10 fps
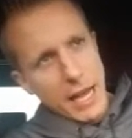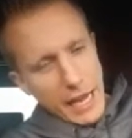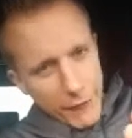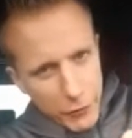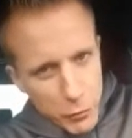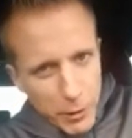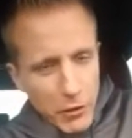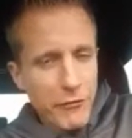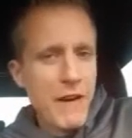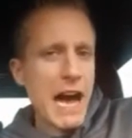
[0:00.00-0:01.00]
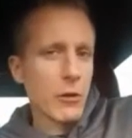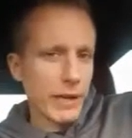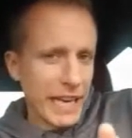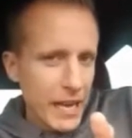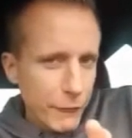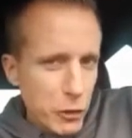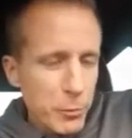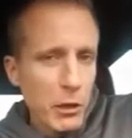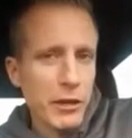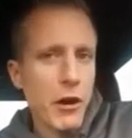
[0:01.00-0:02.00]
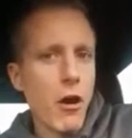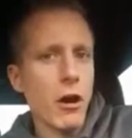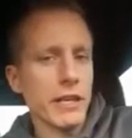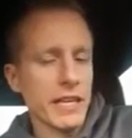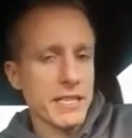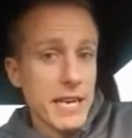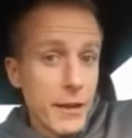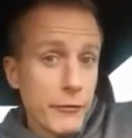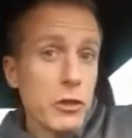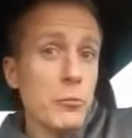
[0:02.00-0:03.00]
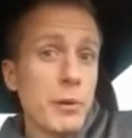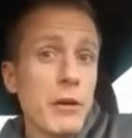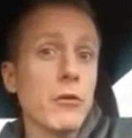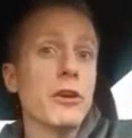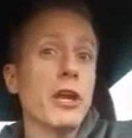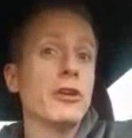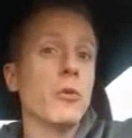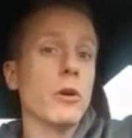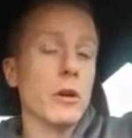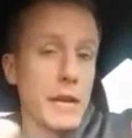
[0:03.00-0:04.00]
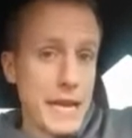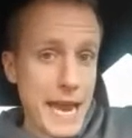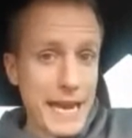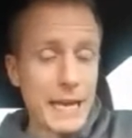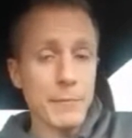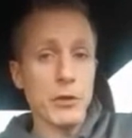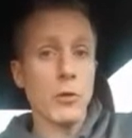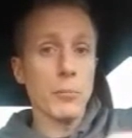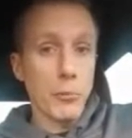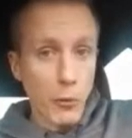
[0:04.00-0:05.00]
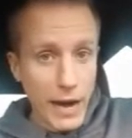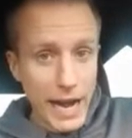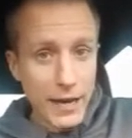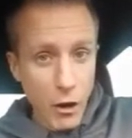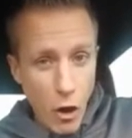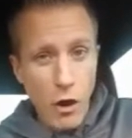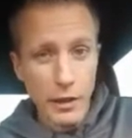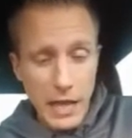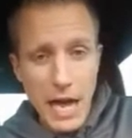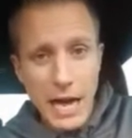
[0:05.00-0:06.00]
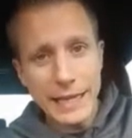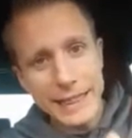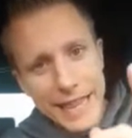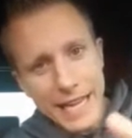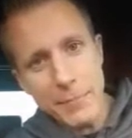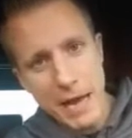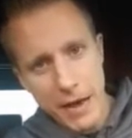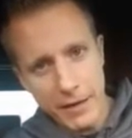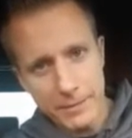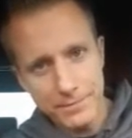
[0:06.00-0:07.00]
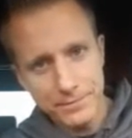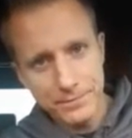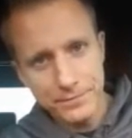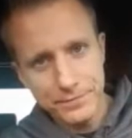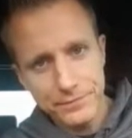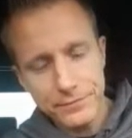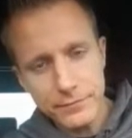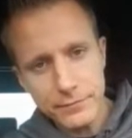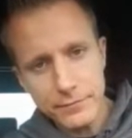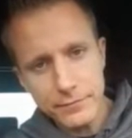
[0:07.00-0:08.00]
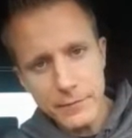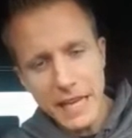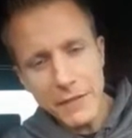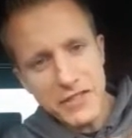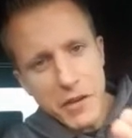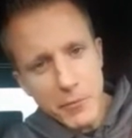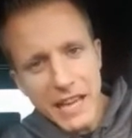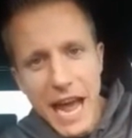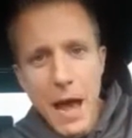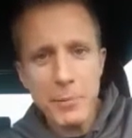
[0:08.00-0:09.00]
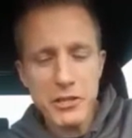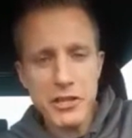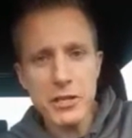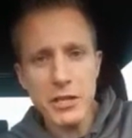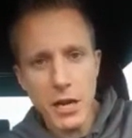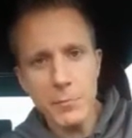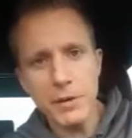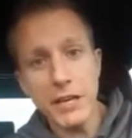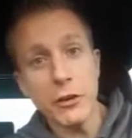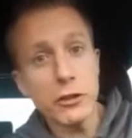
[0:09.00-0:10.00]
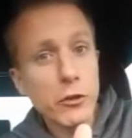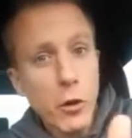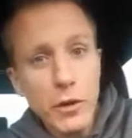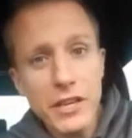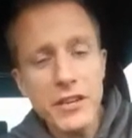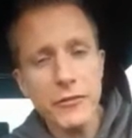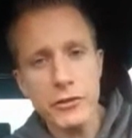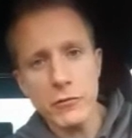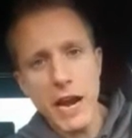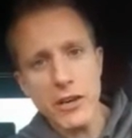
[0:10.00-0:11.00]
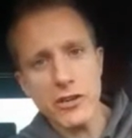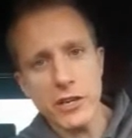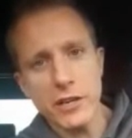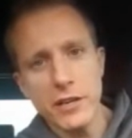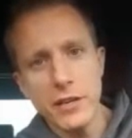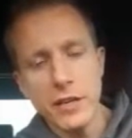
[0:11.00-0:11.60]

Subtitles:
if you build a following, if you build an audience, if you build your name, your brand online, think about it. If something happens to your company or you go in a different direction,